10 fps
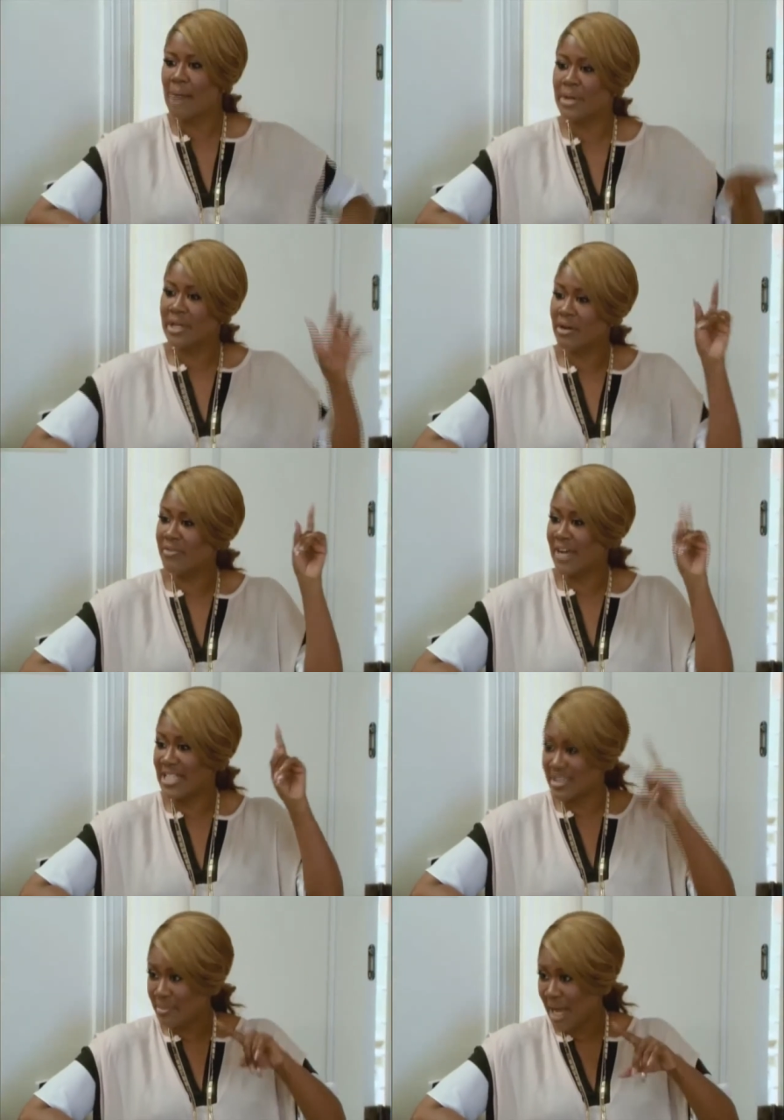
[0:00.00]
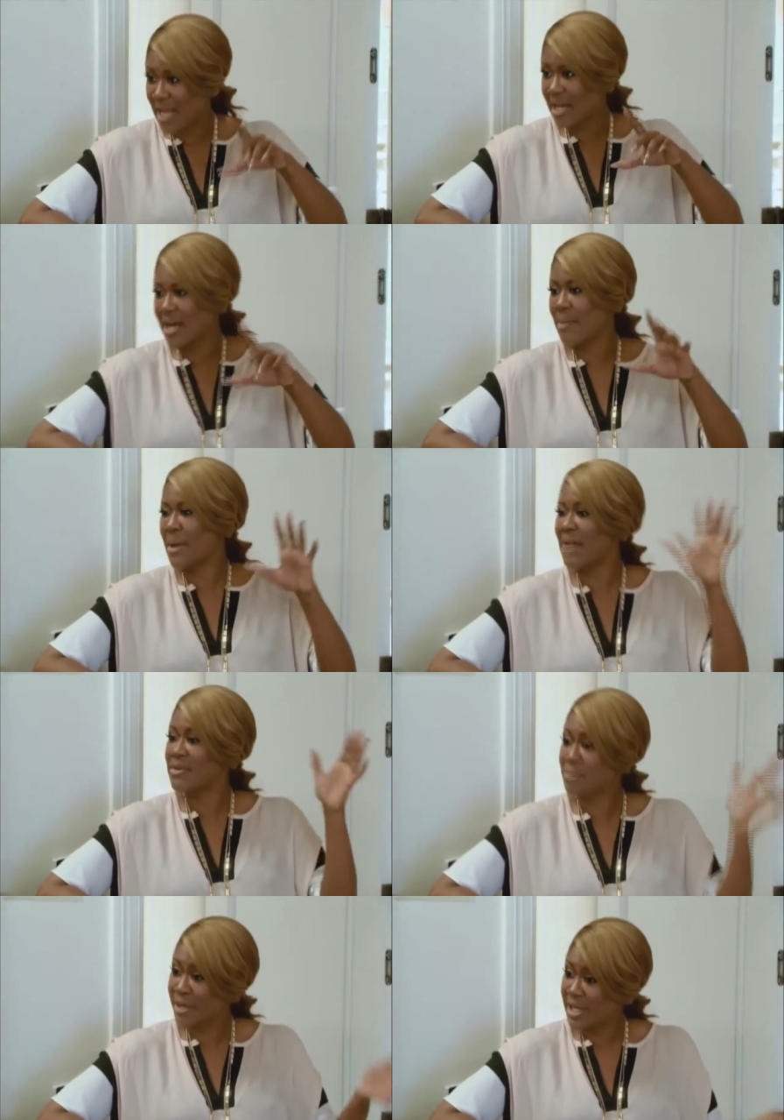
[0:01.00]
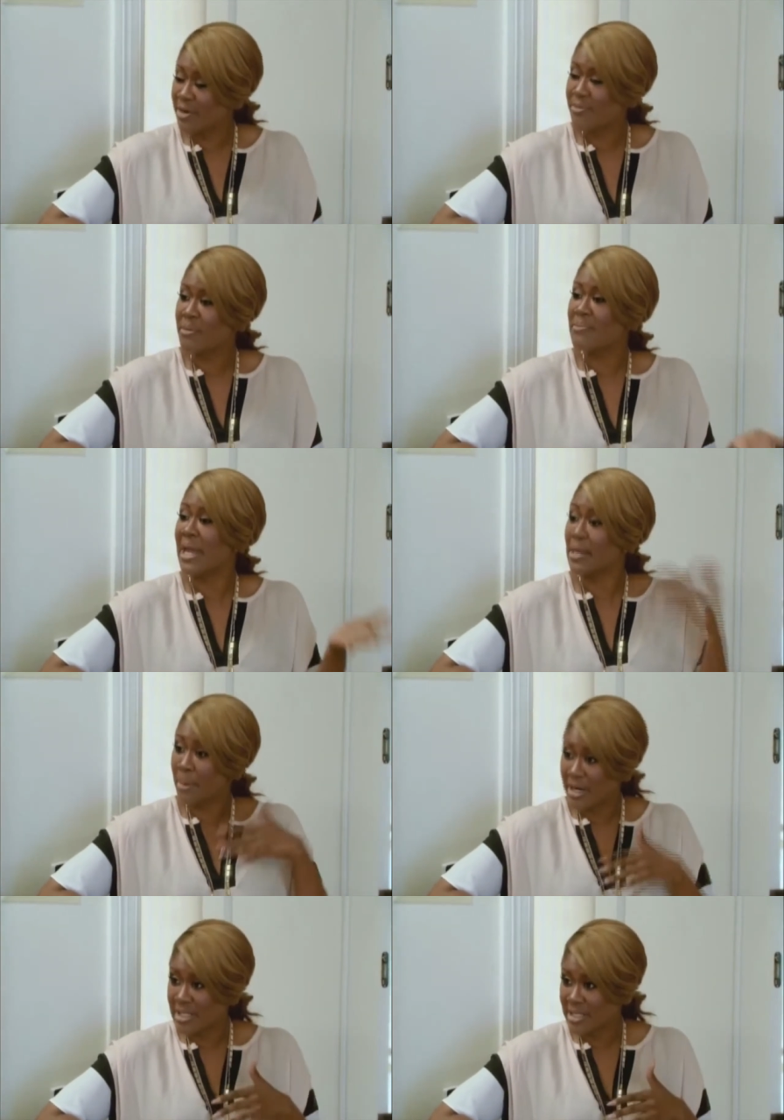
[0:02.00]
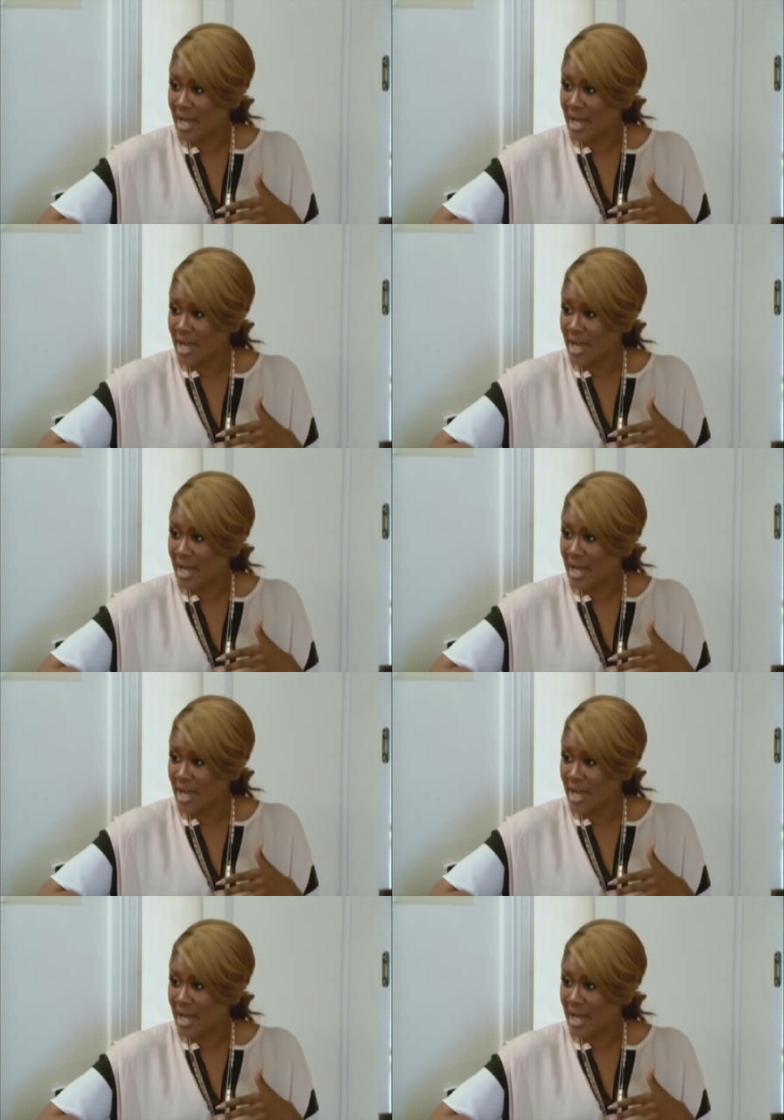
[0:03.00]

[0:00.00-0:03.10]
I'm going to go find Micah. I'm going to have him bring your makeup artist